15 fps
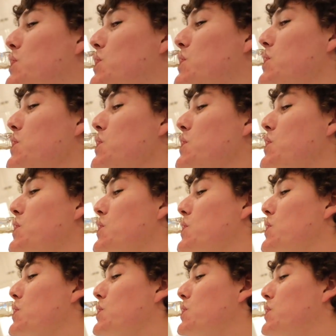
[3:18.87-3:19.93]

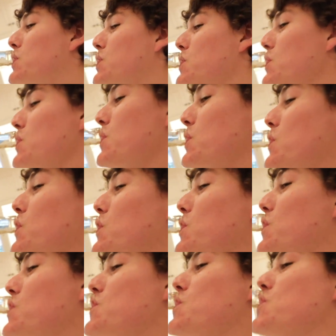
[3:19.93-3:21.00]

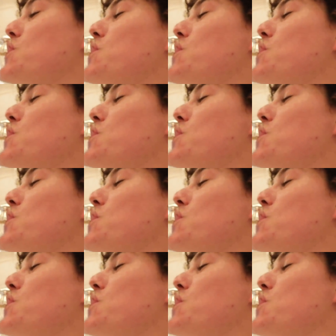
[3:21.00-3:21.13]
[no speech]